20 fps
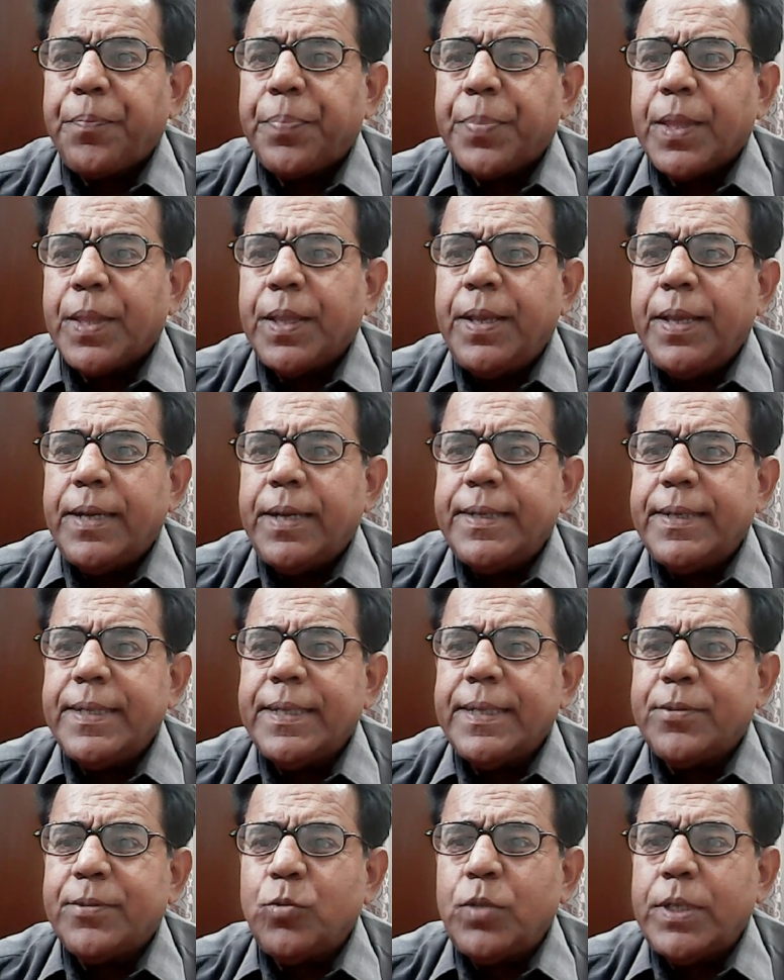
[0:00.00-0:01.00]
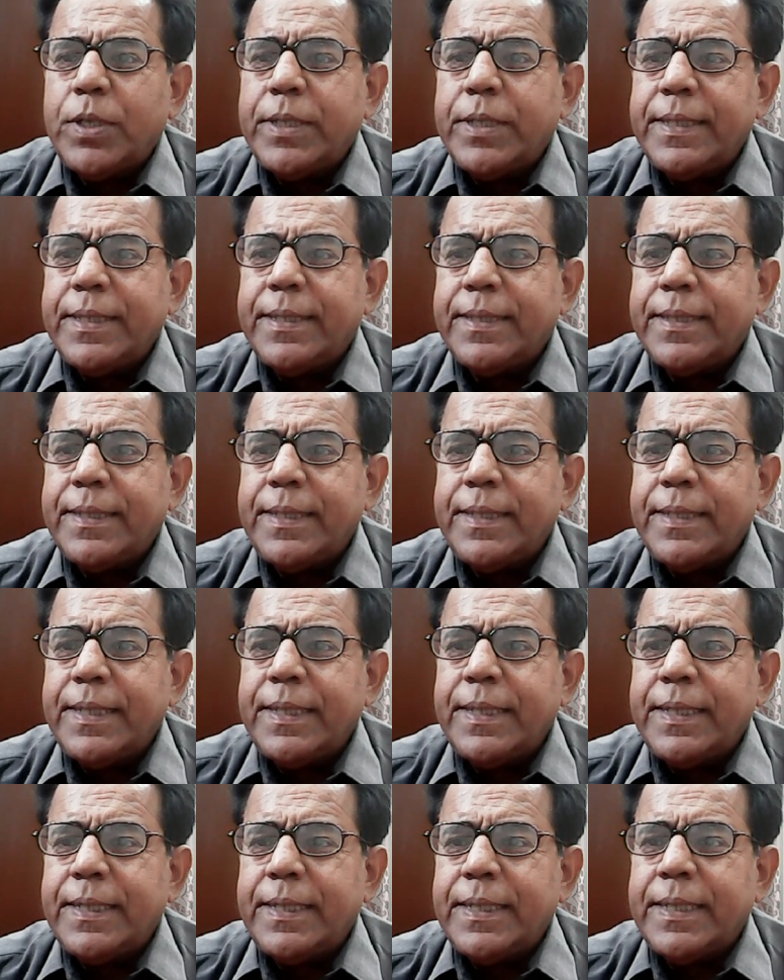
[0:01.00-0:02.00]
here dear students, this
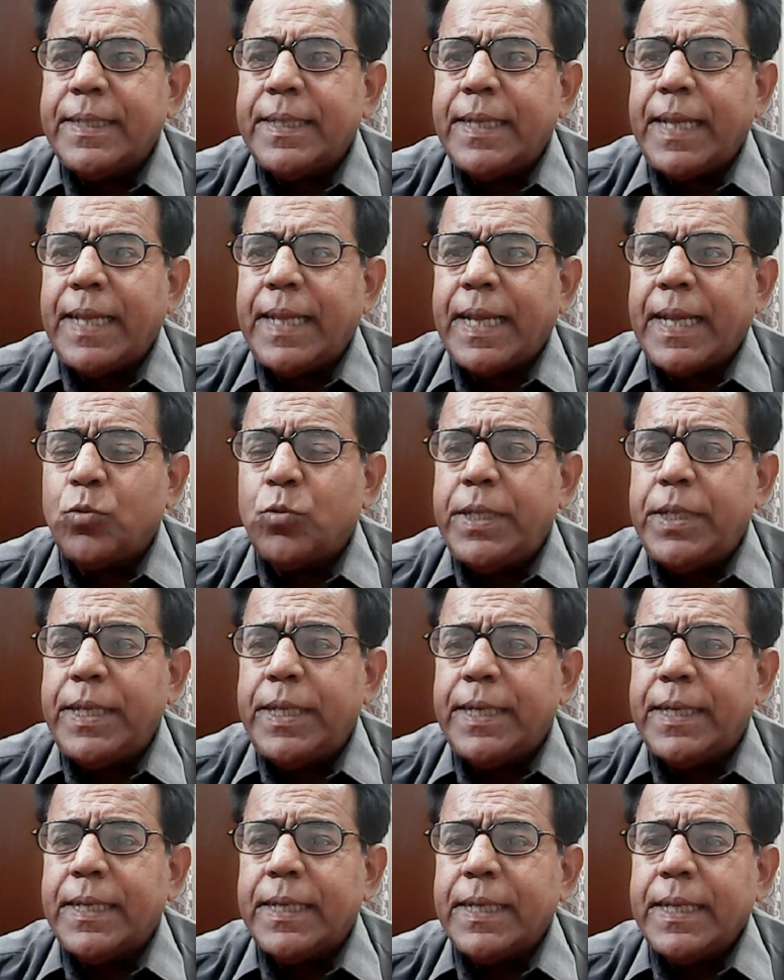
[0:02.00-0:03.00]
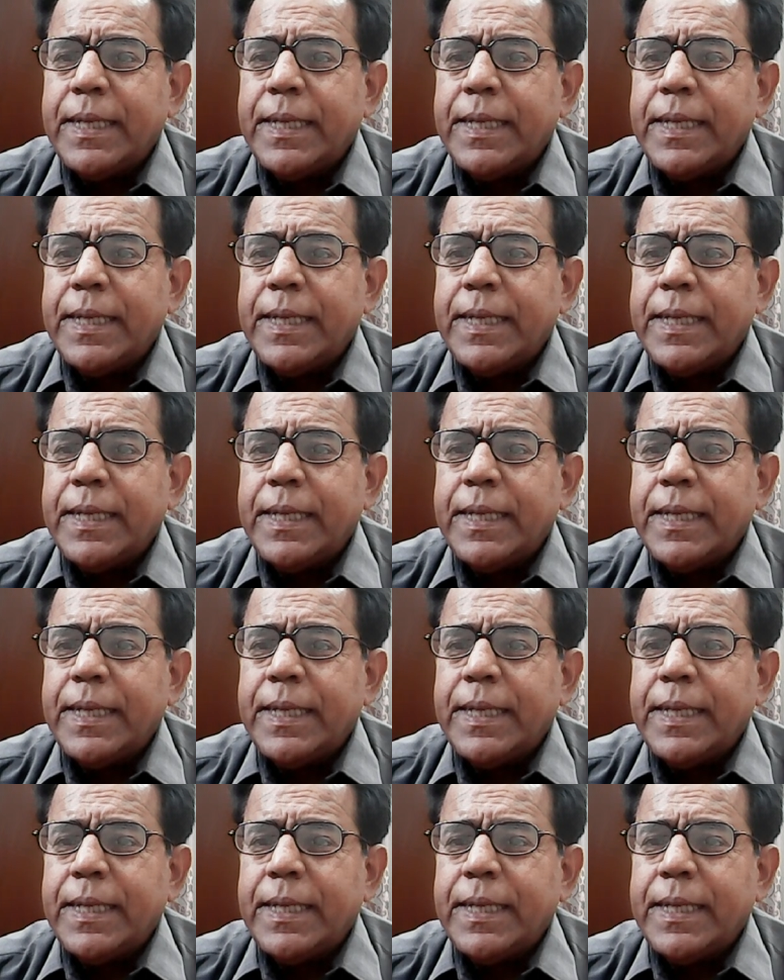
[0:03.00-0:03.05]
actually here